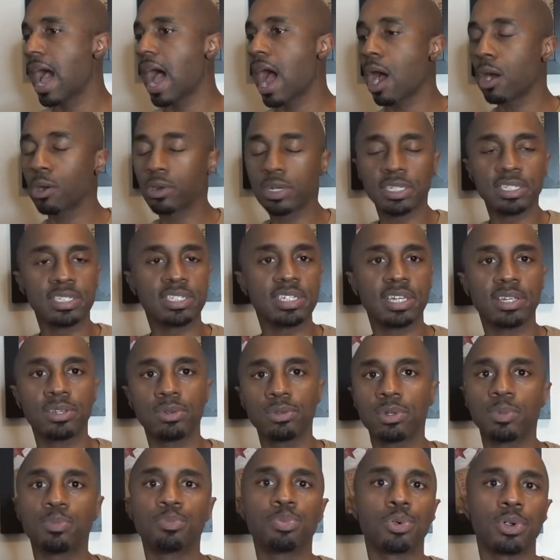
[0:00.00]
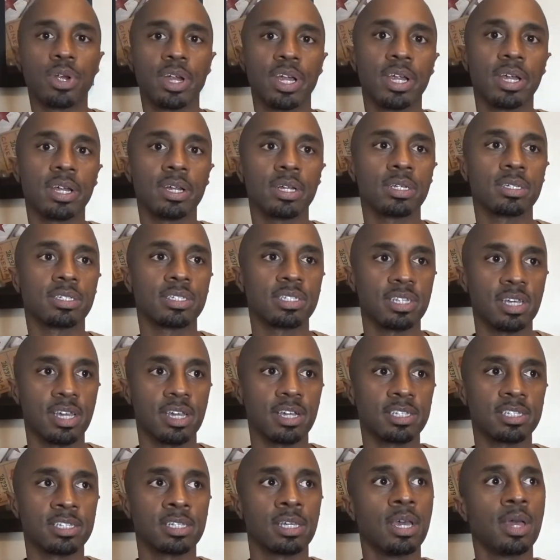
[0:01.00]
I'll continue to bring
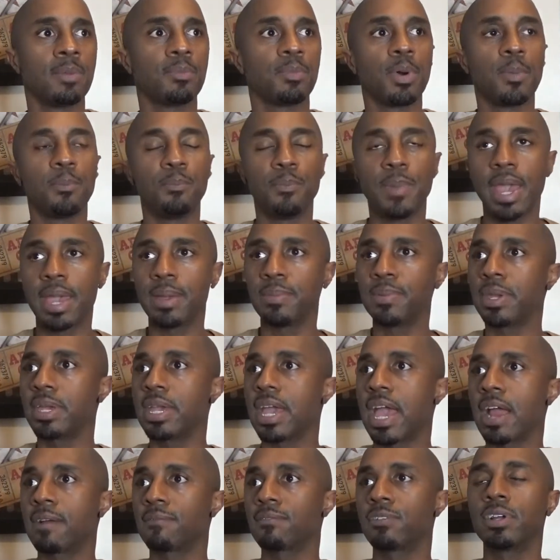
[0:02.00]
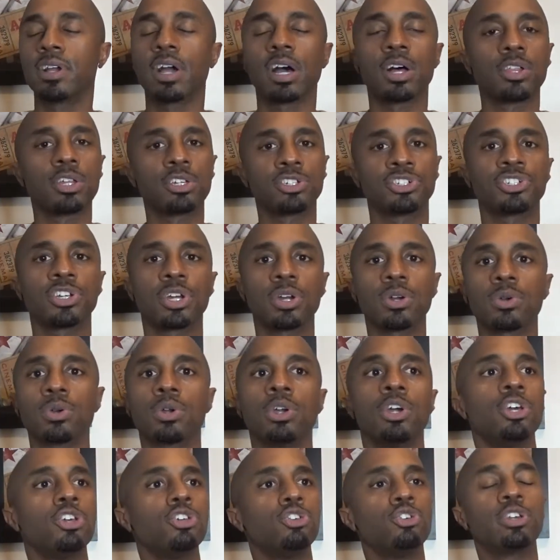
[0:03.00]
six, but maybe every other
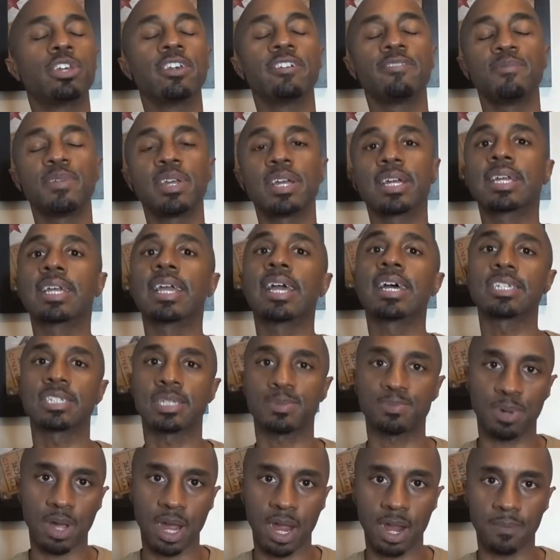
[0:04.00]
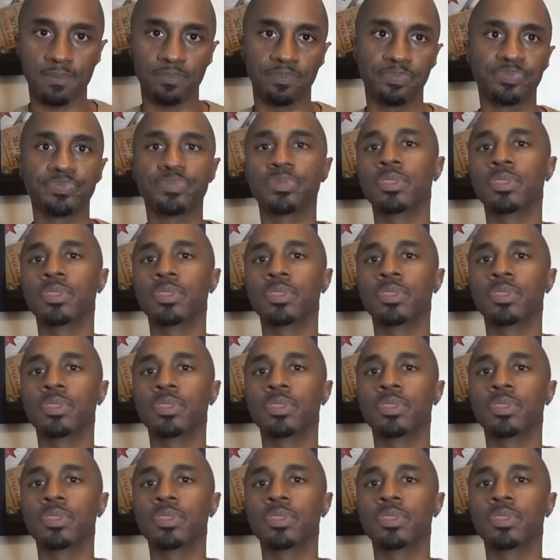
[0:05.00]
show, you give me a guest spot.